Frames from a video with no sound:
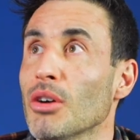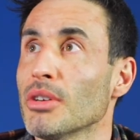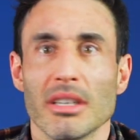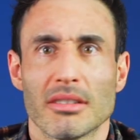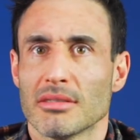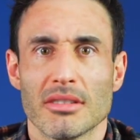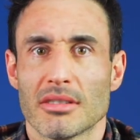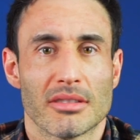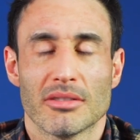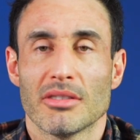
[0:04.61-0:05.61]
Oh, yeah. No, no,
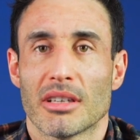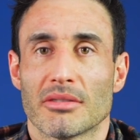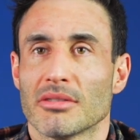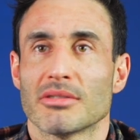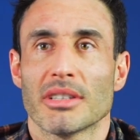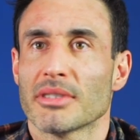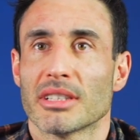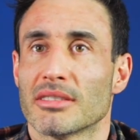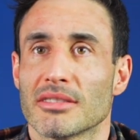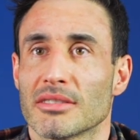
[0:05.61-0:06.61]
no, no, no, definitely.
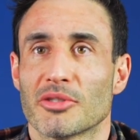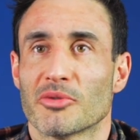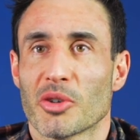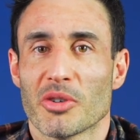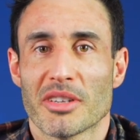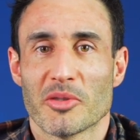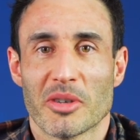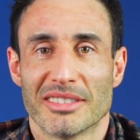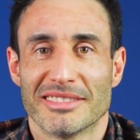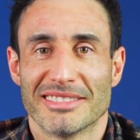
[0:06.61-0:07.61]
You record
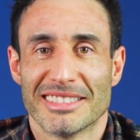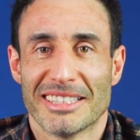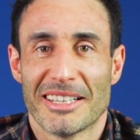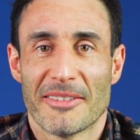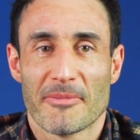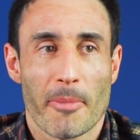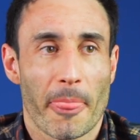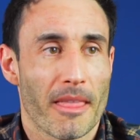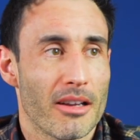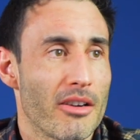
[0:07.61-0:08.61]
everyone.
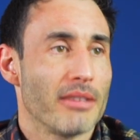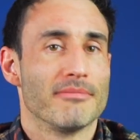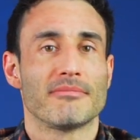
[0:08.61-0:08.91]
Perfect. All right.